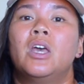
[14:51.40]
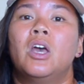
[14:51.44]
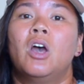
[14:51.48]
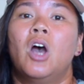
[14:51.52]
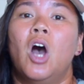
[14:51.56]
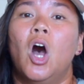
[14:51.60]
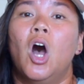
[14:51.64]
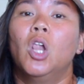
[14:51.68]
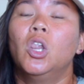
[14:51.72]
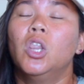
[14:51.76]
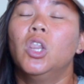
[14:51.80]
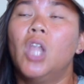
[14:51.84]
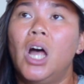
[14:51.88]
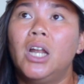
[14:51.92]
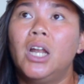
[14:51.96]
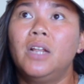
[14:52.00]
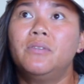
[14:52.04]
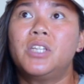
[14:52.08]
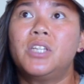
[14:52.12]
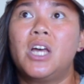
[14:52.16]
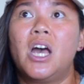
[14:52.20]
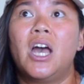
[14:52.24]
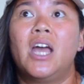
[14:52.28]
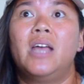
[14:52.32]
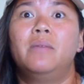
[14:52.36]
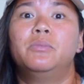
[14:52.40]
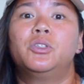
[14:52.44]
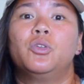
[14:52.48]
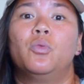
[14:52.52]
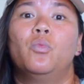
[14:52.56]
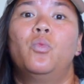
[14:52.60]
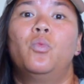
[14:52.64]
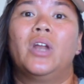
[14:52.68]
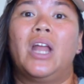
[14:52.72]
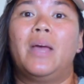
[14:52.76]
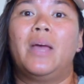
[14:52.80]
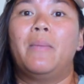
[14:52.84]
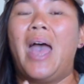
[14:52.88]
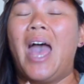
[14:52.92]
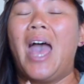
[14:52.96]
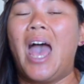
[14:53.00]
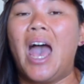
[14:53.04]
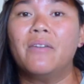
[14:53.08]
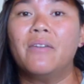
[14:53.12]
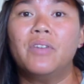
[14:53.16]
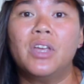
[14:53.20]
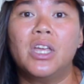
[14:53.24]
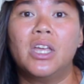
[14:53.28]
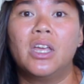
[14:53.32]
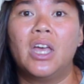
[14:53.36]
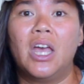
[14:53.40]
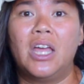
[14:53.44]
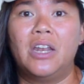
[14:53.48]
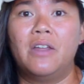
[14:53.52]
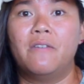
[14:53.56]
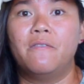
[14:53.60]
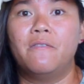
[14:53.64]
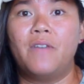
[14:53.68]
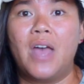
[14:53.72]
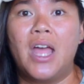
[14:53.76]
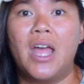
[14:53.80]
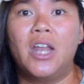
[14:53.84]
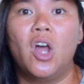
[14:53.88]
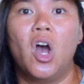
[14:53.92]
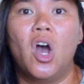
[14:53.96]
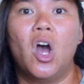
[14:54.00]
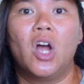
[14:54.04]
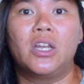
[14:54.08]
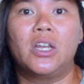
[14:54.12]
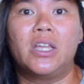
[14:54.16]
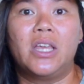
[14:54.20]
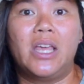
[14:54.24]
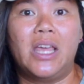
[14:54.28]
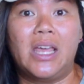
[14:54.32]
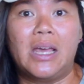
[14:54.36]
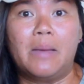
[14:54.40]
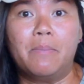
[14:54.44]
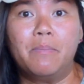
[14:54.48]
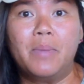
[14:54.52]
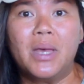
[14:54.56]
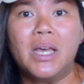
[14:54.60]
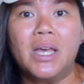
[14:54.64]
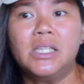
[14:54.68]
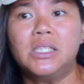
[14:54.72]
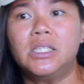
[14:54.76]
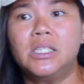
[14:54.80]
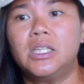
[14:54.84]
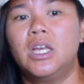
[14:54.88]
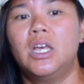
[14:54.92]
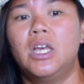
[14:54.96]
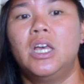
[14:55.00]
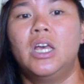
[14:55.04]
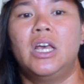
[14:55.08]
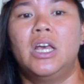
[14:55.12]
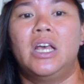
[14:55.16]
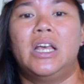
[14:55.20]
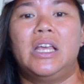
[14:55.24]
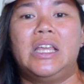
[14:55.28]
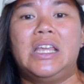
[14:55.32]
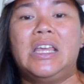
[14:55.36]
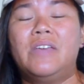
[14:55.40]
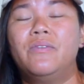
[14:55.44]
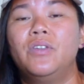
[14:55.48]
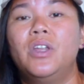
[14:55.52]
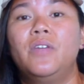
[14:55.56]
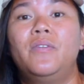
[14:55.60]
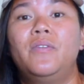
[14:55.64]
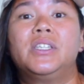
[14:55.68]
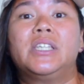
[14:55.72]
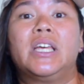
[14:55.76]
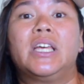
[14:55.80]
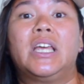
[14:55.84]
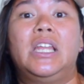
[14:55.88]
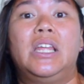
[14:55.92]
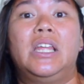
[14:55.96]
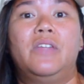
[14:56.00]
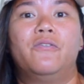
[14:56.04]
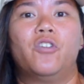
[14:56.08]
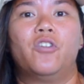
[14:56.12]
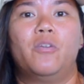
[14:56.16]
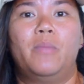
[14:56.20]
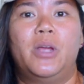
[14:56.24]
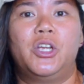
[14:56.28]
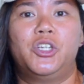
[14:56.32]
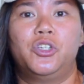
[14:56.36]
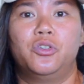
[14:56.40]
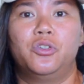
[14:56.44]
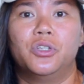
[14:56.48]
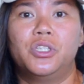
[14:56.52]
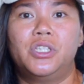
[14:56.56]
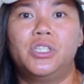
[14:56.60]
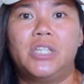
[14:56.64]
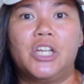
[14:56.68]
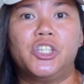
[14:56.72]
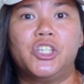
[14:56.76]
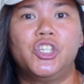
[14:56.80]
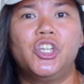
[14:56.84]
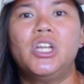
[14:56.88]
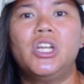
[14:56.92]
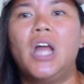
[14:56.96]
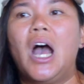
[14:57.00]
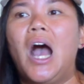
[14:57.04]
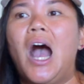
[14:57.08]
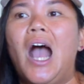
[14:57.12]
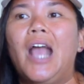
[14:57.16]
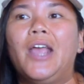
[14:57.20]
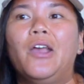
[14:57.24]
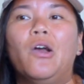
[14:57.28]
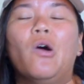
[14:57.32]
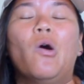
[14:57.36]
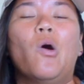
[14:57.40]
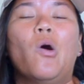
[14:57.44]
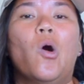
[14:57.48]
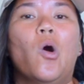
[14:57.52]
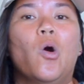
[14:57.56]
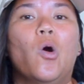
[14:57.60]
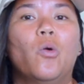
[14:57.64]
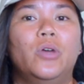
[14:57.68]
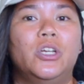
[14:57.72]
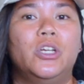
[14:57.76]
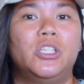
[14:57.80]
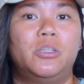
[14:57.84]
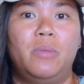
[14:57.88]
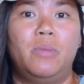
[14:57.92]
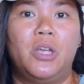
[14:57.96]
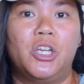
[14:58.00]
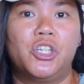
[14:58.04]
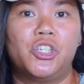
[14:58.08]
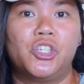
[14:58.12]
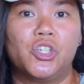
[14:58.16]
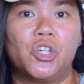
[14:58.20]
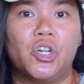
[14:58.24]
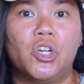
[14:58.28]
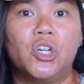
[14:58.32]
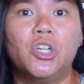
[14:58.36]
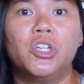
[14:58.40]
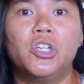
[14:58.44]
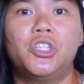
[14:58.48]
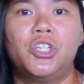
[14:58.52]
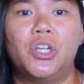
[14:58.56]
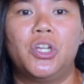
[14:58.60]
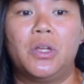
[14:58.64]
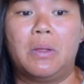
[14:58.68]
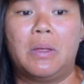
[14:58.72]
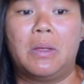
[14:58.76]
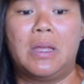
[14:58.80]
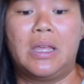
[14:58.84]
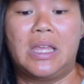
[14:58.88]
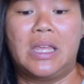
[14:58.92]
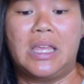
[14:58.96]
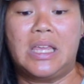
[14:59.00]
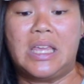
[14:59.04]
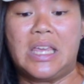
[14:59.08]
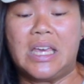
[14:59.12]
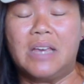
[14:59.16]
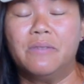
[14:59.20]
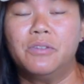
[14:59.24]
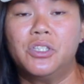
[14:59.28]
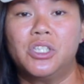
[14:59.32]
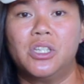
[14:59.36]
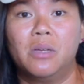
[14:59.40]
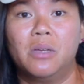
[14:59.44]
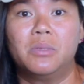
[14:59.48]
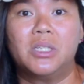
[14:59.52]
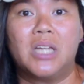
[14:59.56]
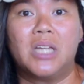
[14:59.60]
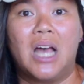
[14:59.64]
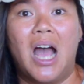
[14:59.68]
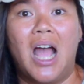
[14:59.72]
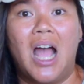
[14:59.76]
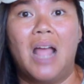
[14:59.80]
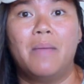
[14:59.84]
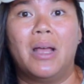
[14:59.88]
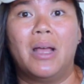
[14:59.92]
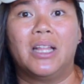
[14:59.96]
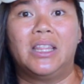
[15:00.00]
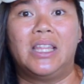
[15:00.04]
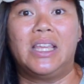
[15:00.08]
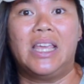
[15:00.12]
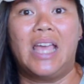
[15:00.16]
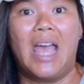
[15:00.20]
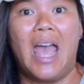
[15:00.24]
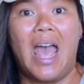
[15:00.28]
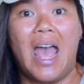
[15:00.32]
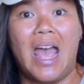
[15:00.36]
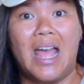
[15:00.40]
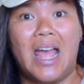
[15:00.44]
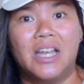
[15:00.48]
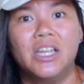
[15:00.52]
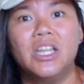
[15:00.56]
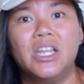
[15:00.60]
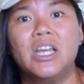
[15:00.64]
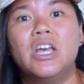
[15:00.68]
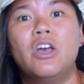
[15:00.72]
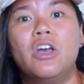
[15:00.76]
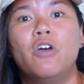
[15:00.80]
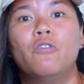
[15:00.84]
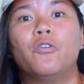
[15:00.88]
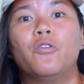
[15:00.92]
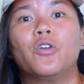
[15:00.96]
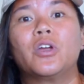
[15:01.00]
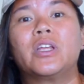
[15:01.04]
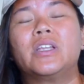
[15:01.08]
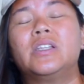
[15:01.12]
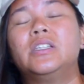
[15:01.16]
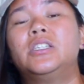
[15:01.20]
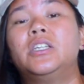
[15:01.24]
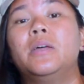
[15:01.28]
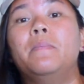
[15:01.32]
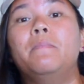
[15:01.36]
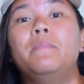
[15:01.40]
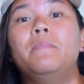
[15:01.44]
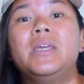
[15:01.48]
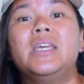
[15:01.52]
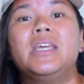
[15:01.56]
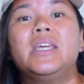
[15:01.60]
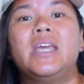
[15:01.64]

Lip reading: A lot of times when I'm having an event on campus, even if it's like an informational session, I always make sure to give some time at the end to meet